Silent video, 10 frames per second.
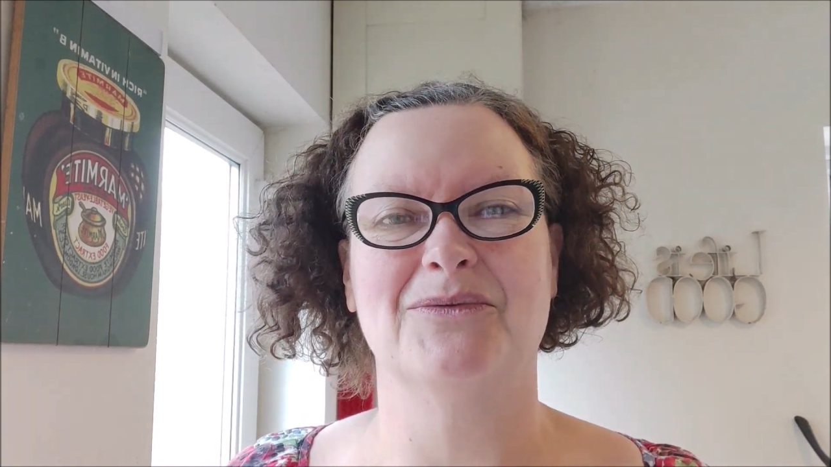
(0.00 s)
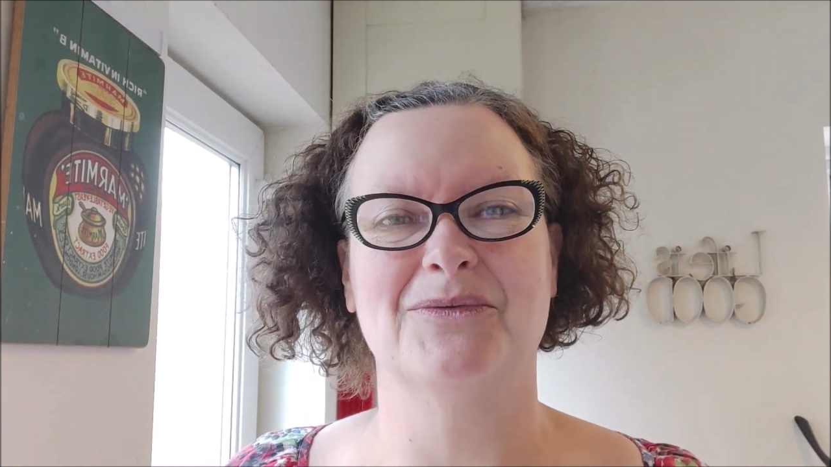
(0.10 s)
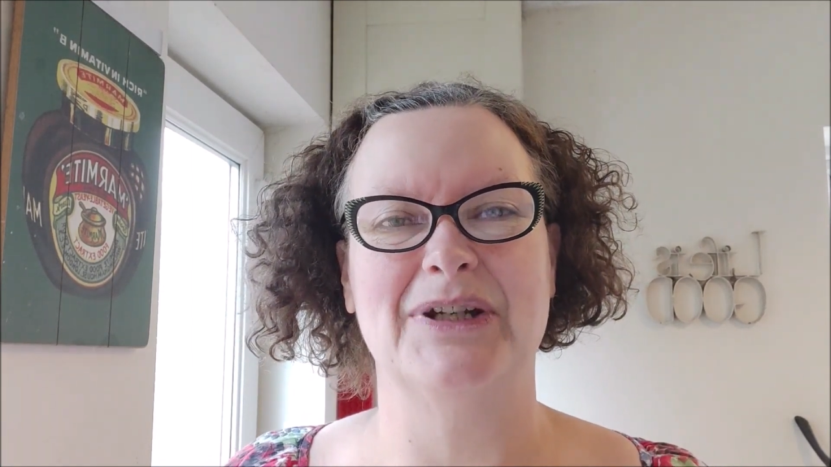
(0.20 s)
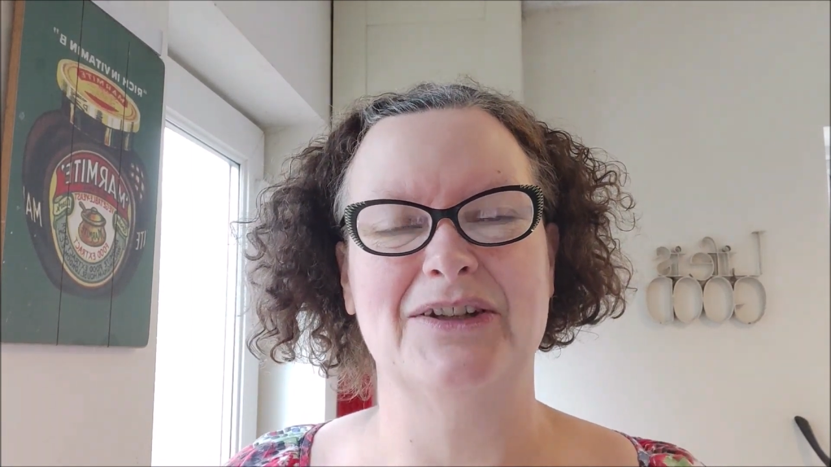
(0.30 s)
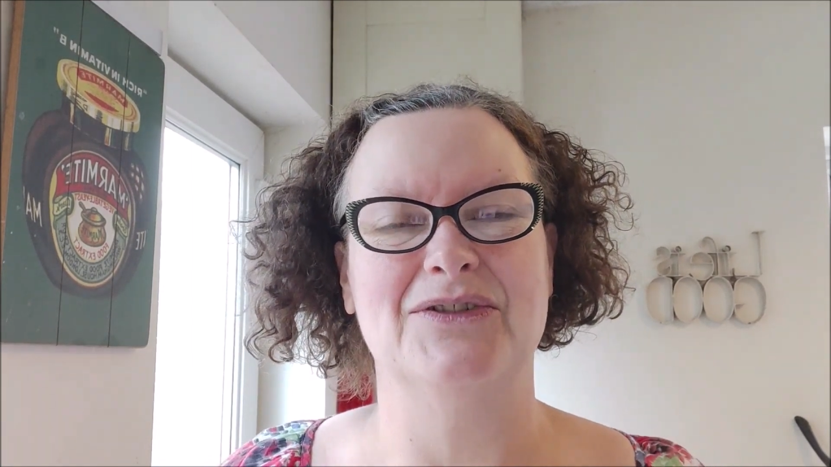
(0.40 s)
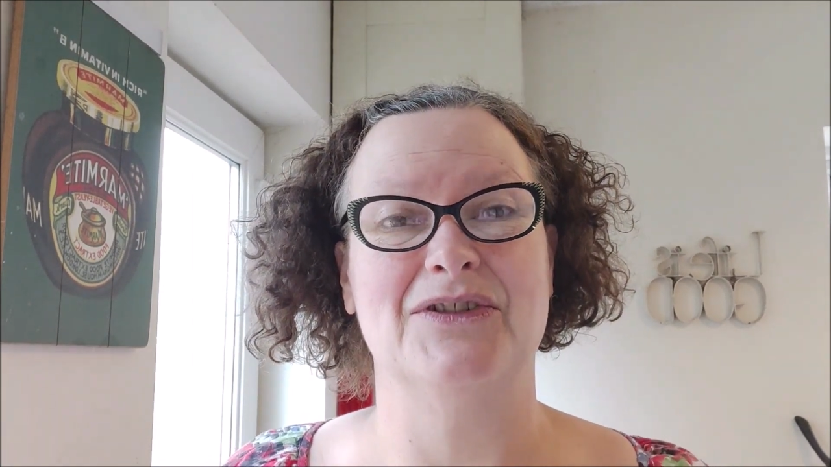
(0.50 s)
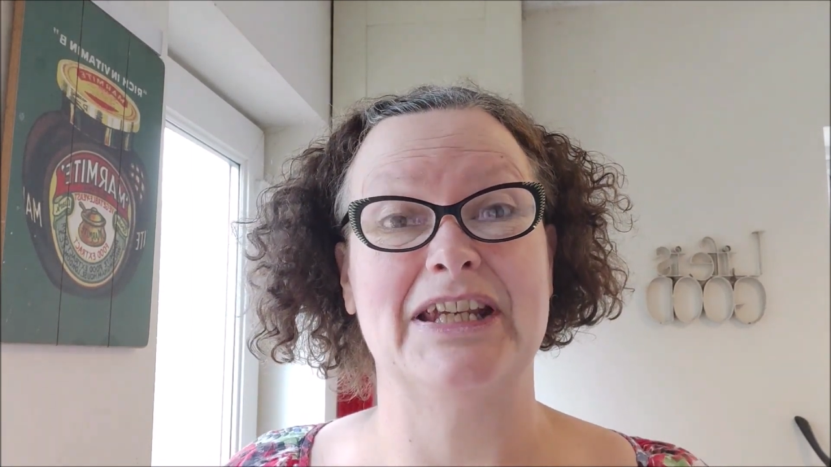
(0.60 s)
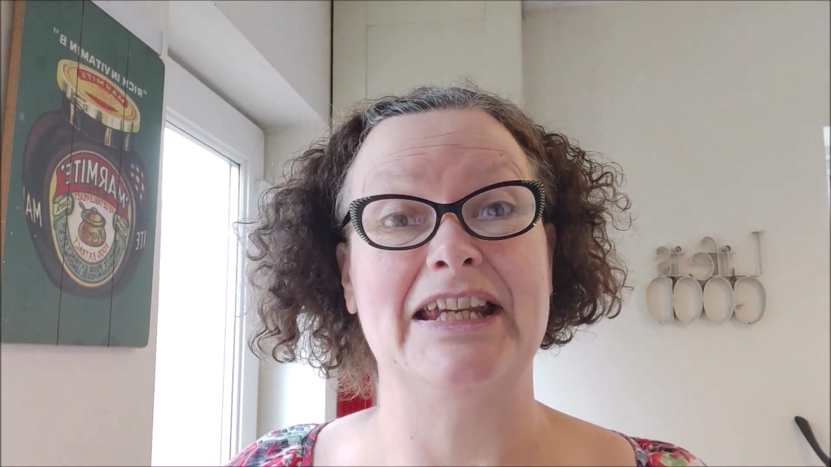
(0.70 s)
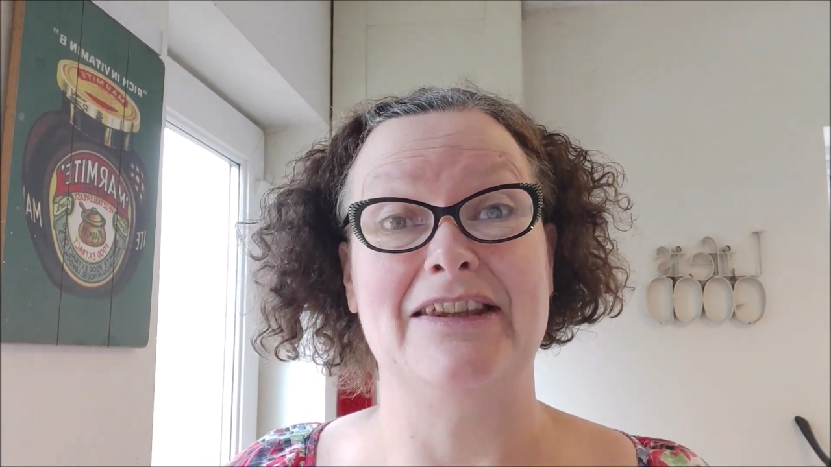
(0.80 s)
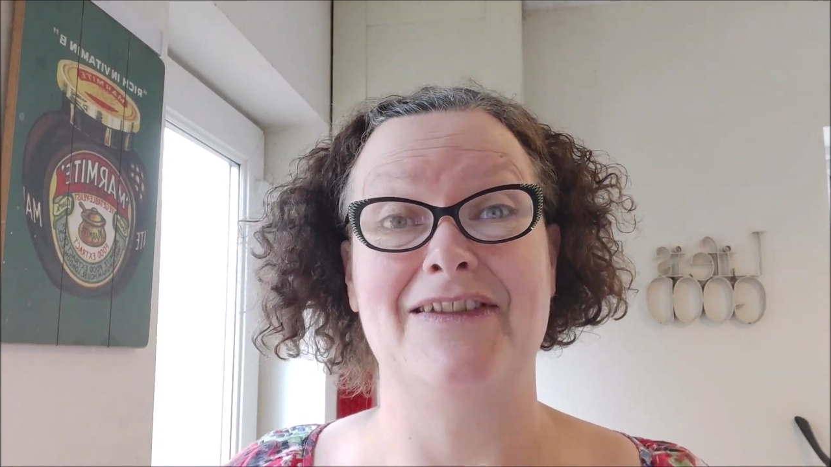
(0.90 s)
we
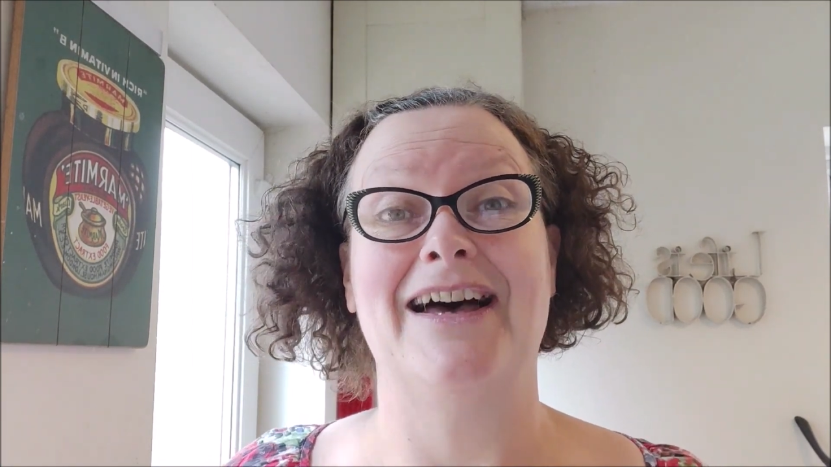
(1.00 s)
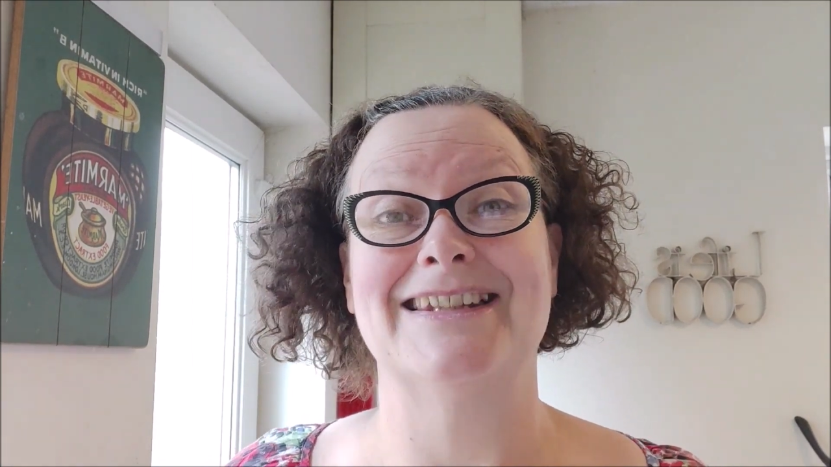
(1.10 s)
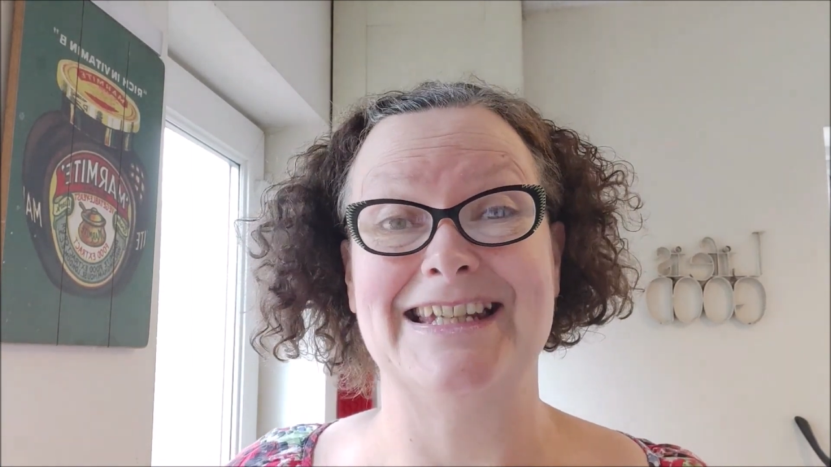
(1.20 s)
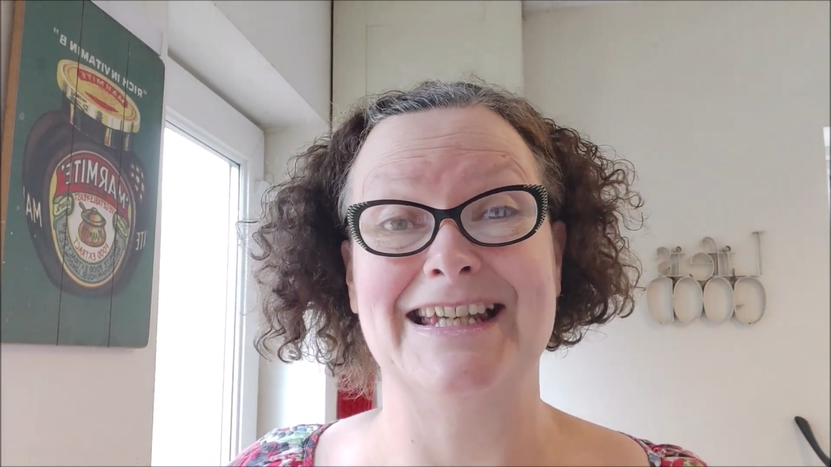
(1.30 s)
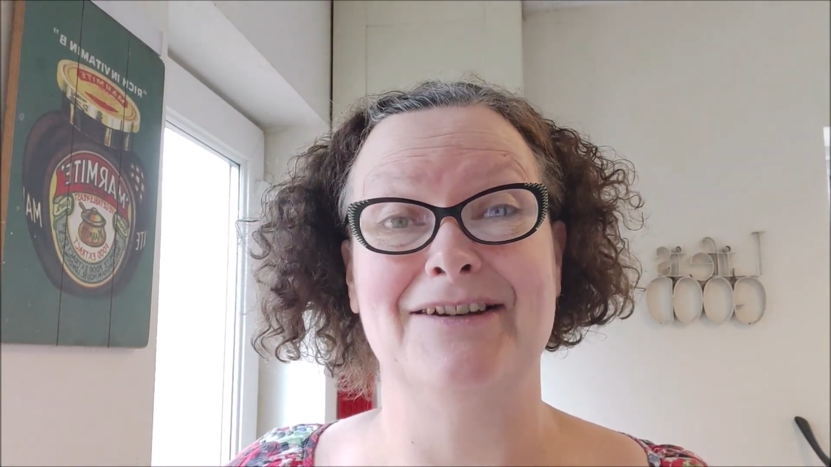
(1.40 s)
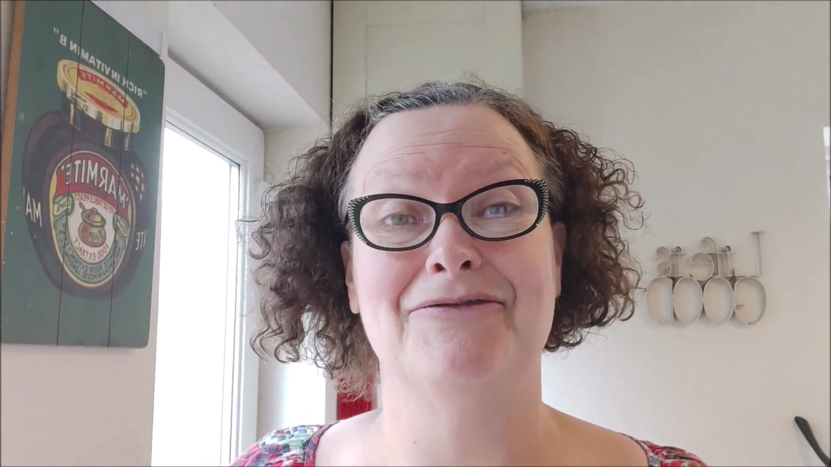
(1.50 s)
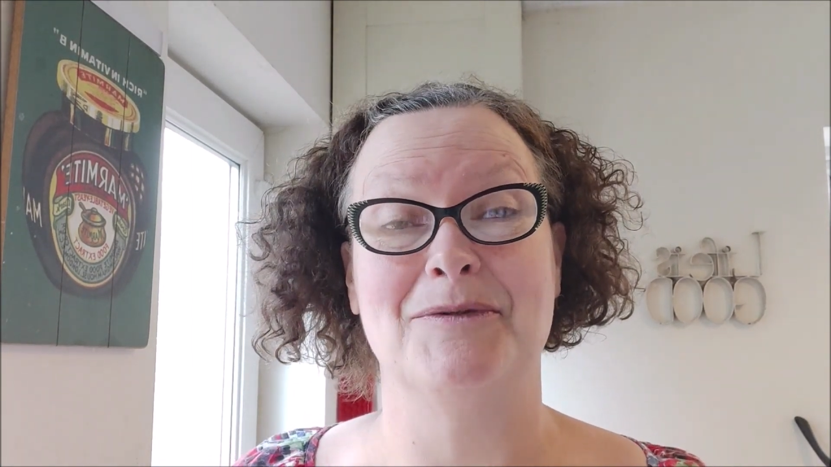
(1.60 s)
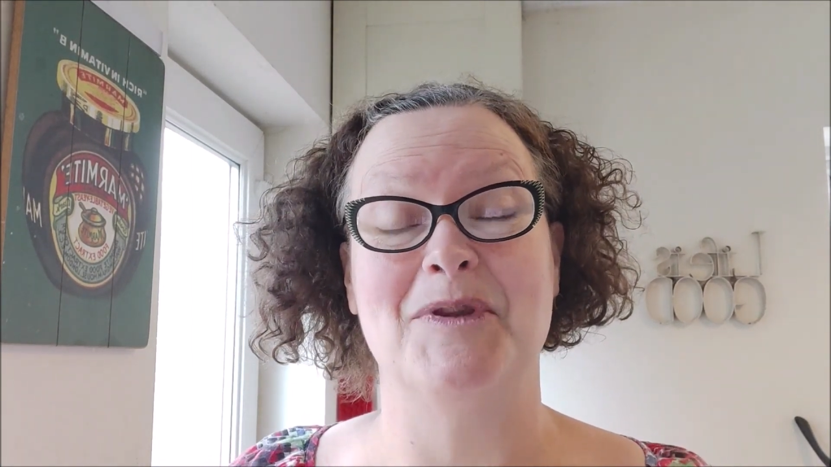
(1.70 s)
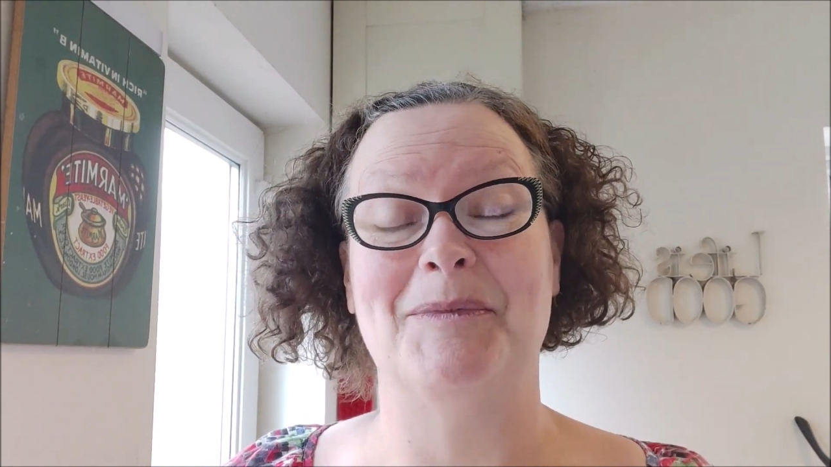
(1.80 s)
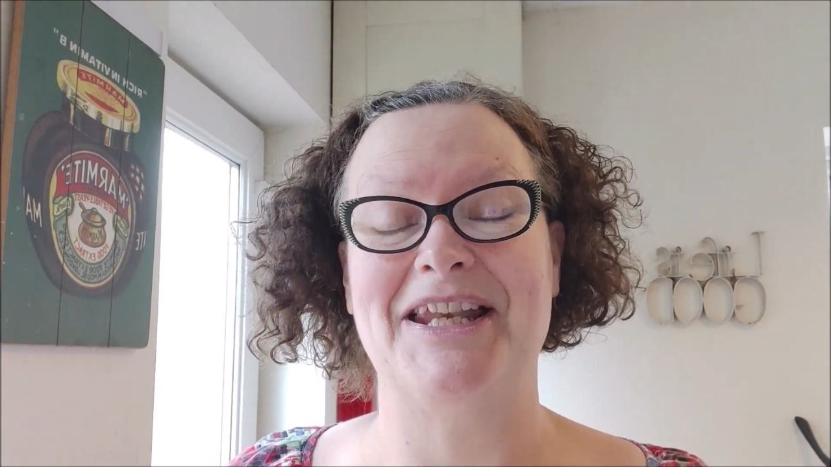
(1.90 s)
could eat that day
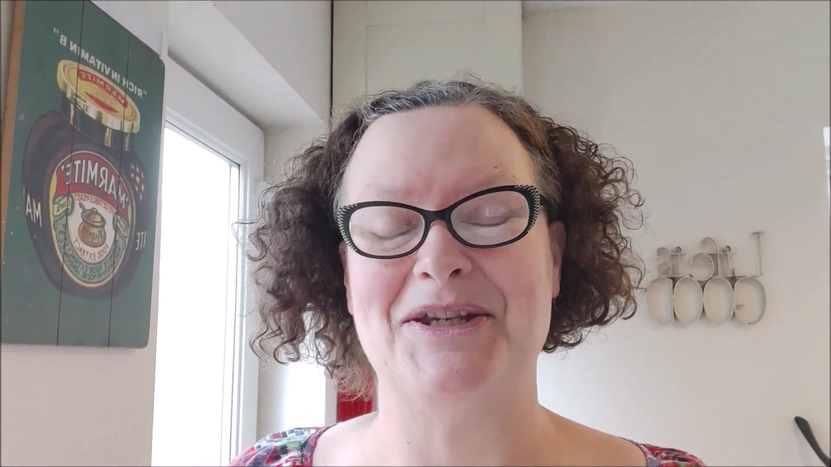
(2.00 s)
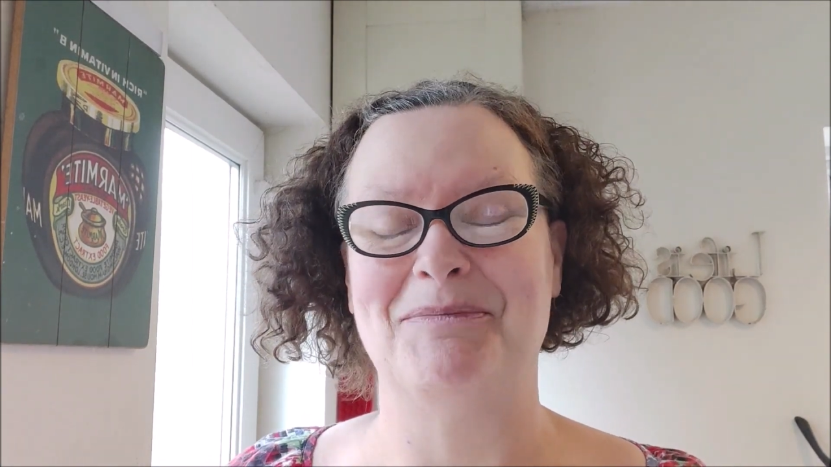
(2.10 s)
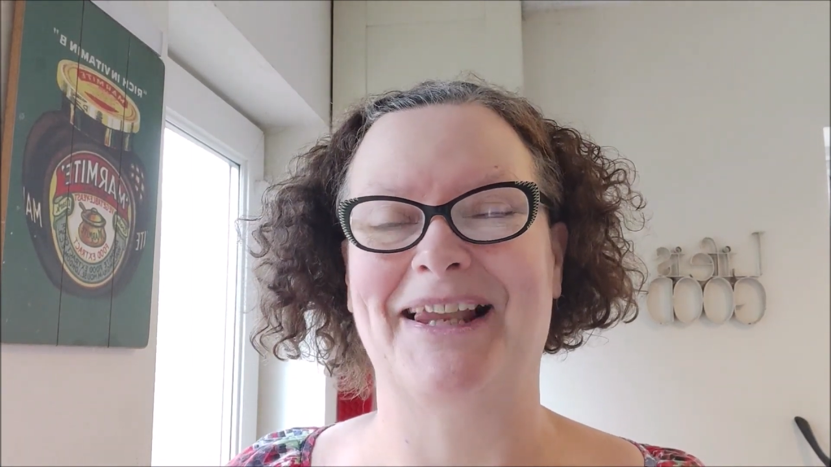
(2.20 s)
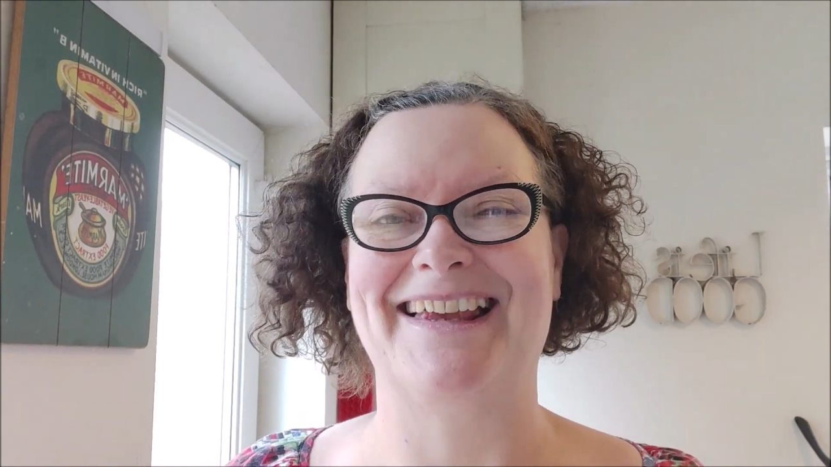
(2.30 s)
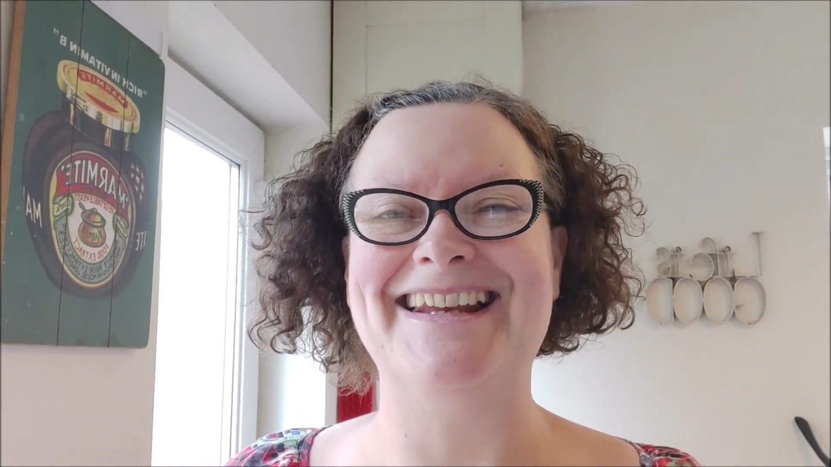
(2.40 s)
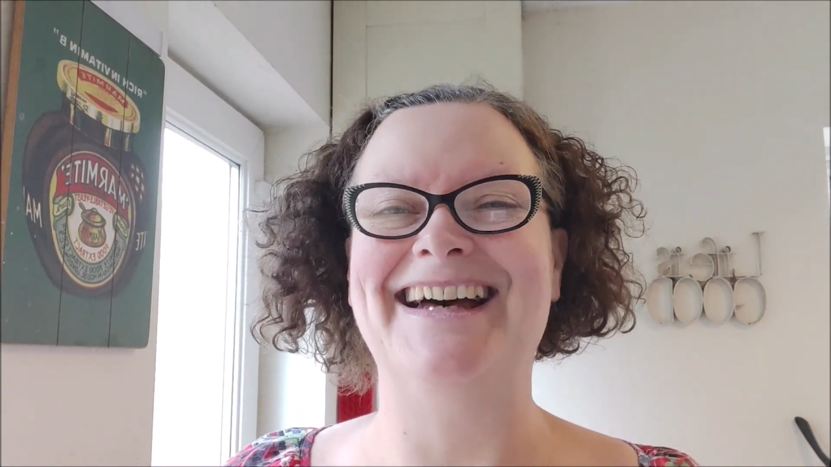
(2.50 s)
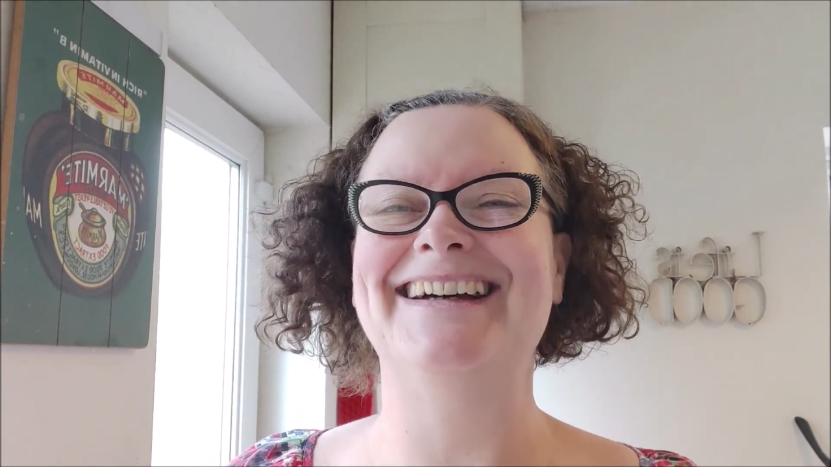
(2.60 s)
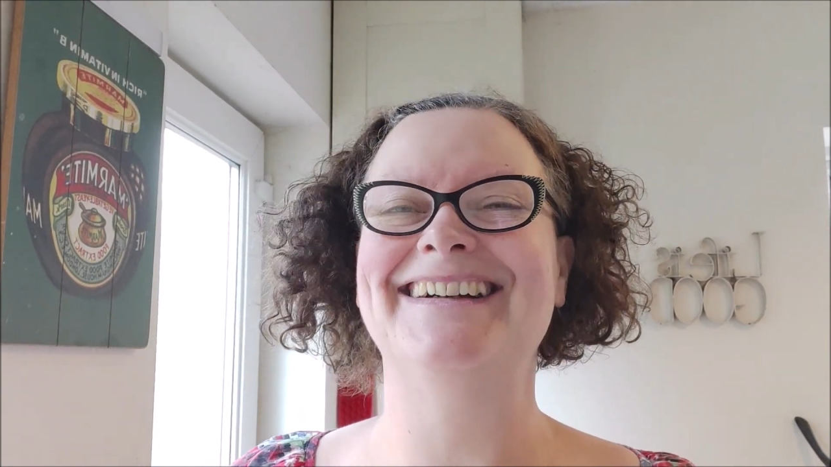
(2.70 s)
from the menu plan.